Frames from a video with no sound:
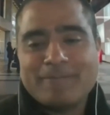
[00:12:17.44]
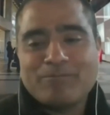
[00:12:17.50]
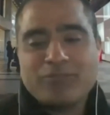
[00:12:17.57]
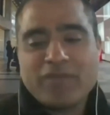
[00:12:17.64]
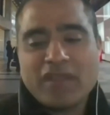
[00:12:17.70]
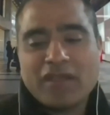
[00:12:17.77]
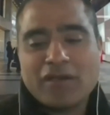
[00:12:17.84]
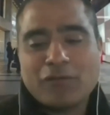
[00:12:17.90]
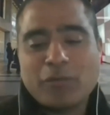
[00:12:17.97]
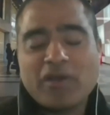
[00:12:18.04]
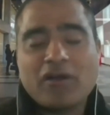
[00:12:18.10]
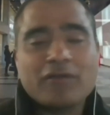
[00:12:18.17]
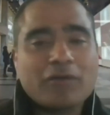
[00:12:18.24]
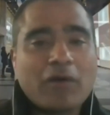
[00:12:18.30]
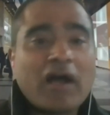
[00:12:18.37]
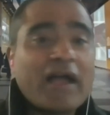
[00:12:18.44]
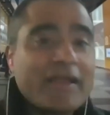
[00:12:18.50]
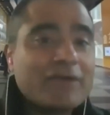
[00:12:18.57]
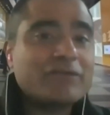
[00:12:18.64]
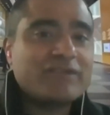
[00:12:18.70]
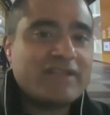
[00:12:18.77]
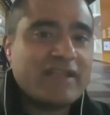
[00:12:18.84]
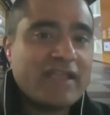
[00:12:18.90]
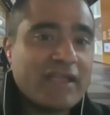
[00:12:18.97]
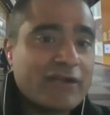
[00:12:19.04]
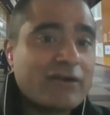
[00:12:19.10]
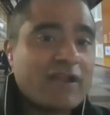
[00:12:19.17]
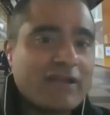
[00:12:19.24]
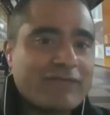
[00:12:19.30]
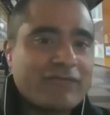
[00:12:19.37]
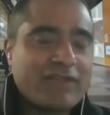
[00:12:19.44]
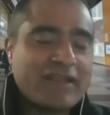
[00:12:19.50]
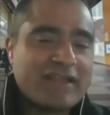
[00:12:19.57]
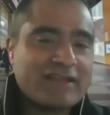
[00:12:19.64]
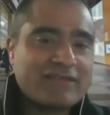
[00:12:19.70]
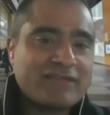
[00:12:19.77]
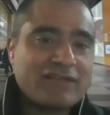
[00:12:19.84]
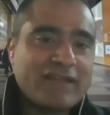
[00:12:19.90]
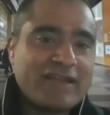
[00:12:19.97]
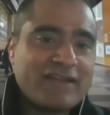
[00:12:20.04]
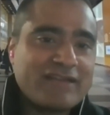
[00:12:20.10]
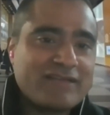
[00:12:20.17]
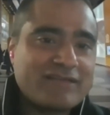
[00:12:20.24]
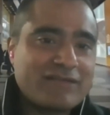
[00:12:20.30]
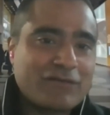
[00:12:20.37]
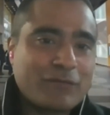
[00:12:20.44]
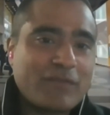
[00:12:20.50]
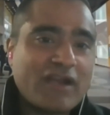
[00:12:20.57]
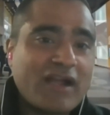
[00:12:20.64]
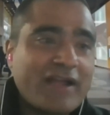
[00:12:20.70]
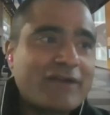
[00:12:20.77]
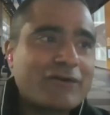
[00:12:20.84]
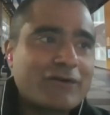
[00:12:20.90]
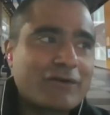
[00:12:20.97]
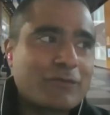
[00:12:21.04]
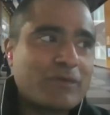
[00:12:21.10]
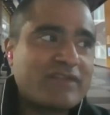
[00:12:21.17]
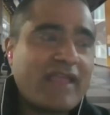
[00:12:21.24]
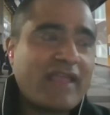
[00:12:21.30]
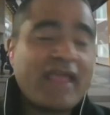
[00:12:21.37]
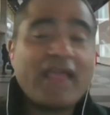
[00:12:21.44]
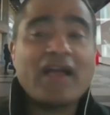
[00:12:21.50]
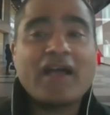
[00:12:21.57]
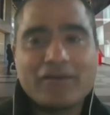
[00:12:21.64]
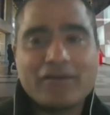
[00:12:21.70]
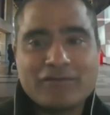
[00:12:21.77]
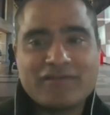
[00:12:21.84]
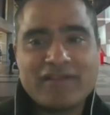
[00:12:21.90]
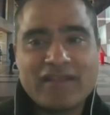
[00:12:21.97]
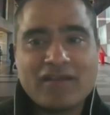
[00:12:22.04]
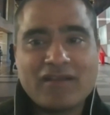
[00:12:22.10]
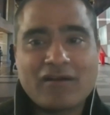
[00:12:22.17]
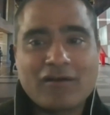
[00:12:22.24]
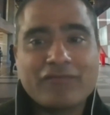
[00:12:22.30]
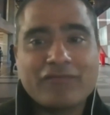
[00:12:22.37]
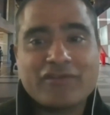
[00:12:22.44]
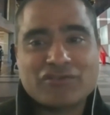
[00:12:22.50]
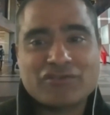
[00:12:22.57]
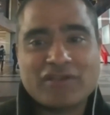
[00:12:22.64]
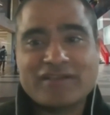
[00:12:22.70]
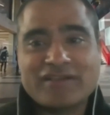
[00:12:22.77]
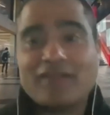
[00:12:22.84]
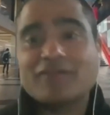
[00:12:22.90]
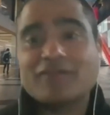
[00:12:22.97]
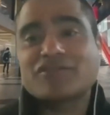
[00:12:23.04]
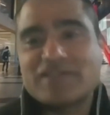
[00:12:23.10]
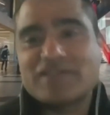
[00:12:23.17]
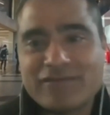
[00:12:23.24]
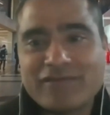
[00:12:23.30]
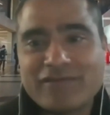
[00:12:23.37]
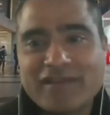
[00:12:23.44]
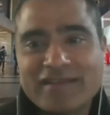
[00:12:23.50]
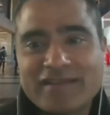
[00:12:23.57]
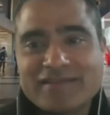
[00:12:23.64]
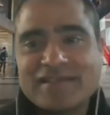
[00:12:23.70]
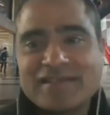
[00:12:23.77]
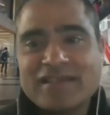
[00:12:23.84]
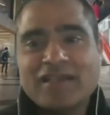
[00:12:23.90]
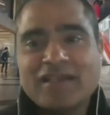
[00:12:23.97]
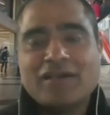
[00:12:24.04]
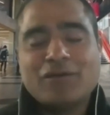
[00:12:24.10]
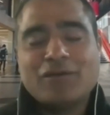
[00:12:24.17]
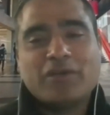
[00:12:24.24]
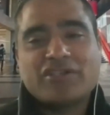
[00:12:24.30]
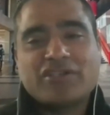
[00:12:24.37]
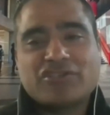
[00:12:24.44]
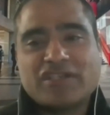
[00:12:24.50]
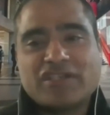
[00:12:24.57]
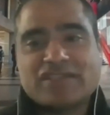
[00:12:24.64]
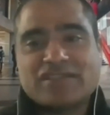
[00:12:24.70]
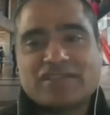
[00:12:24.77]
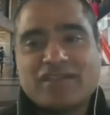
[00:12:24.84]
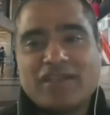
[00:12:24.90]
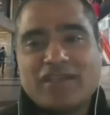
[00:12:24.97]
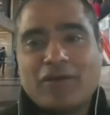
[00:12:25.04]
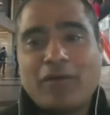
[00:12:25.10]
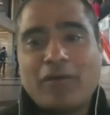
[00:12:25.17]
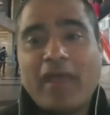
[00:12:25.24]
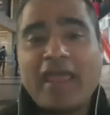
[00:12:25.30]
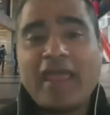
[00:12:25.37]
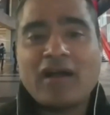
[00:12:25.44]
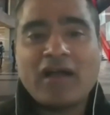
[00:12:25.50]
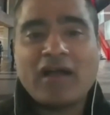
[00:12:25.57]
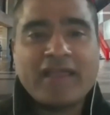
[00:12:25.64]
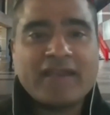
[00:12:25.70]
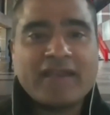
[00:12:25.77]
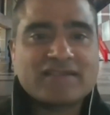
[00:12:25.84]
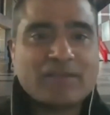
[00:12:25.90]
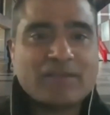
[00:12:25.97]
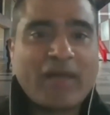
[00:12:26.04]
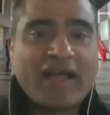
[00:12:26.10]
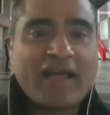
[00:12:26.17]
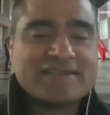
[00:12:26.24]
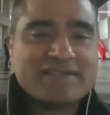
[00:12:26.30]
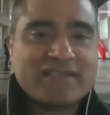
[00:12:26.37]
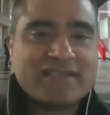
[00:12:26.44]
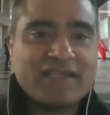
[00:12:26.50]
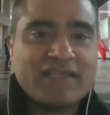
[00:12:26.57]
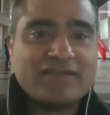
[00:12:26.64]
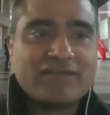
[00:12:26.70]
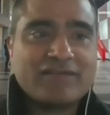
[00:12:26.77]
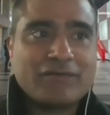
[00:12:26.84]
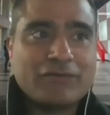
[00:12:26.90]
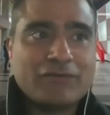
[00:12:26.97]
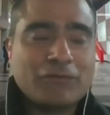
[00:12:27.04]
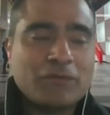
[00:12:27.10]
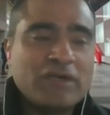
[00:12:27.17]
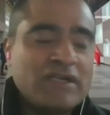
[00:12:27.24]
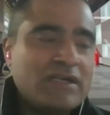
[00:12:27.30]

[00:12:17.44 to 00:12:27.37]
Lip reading: You know, we all know IoT, Internet of Things. The latest term that I heard was AIoT, Artificial Intelligence of Things, which is, you know, AI and its capacity to